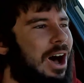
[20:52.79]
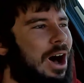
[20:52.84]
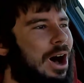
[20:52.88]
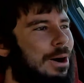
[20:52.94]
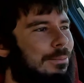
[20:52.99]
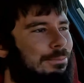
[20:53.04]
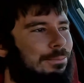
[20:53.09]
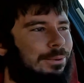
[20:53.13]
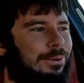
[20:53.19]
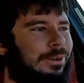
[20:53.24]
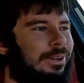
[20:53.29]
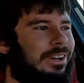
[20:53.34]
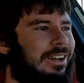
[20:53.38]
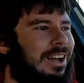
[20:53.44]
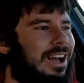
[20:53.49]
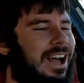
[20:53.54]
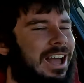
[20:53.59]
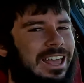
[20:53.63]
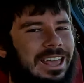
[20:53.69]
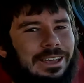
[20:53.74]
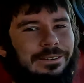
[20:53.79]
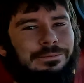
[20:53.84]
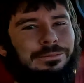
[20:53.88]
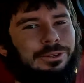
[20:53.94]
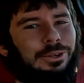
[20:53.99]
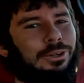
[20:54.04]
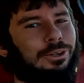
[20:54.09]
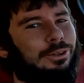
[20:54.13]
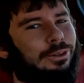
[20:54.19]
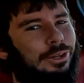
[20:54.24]
up, if
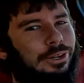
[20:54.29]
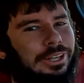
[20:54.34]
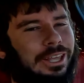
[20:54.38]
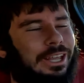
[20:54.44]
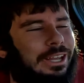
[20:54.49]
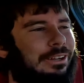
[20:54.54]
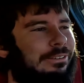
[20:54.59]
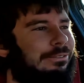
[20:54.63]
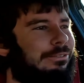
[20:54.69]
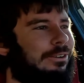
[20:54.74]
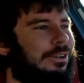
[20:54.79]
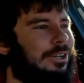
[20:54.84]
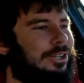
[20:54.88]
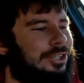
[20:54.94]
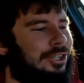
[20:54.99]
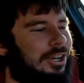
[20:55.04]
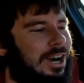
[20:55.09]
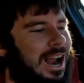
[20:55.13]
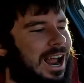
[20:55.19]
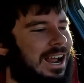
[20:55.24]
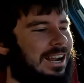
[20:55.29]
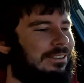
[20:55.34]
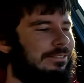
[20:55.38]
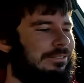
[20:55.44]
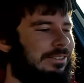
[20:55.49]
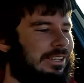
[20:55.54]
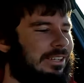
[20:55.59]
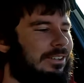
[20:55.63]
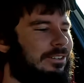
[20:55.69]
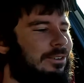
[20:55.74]
you're looking for a track
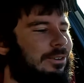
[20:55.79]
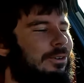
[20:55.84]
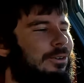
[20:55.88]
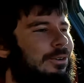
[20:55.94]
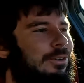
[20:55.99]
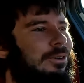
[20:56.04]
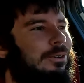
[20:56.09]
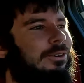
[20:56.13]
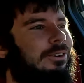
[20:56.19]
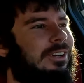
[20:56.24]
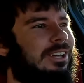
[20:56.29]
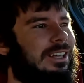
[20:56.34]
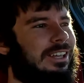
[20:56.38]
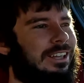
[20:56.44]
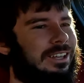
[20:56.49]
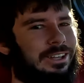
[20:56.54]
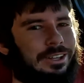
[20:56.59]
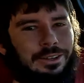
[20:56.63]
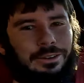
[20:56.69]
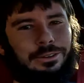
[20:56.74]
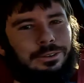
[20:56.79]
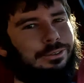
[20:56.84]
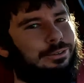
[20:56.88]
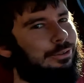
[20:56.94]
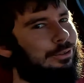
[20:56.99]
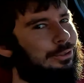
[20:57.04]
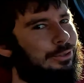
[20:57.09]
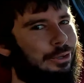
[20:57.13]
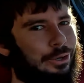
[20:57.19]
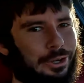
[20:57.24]
vehicle,
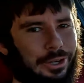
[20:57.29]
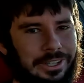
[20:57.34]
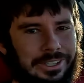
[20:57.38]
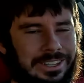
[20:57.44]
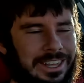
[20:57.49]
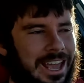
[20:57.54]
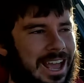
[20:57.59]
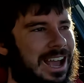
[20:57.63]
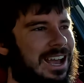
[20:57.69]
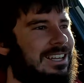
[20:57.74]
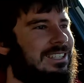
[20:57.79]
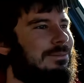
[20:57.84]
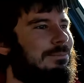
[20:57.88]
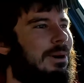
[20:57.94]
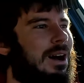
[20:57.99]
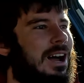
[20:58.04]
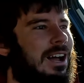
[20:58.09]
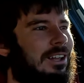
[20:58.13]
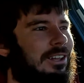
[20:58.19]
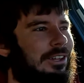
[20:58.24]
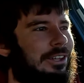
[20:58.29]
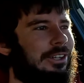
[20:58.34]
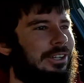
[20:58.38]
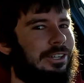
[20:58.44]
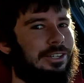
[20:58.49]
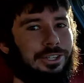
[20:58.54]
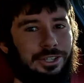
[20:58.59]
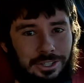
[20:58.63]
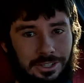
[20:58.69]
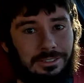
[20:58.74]
good gas
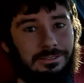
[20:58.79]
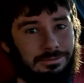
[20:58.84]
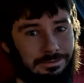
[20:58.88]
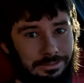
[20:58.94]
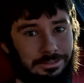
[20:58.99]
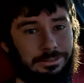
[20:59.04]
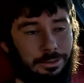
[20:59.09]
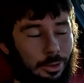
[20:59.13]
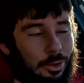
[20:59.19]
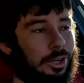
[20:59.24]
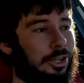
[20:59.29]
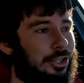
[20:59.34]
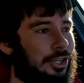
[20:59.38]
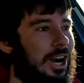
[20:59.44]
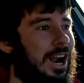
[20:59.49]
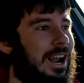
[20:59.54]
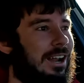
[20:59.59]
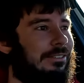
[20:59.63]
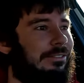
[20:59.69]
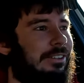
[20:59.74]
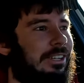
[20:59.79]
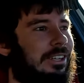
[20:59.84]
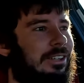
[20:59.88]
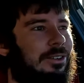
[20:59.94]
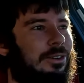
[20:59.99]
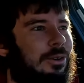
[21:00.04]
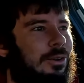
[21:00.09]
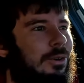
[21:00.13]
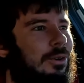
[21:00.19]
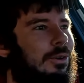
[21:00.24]
mileage for a track
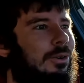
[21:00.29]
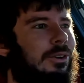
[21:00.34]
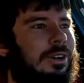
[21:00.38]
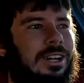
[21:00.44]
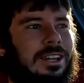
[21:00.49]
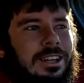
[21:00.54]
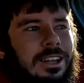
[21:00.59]
vehicle,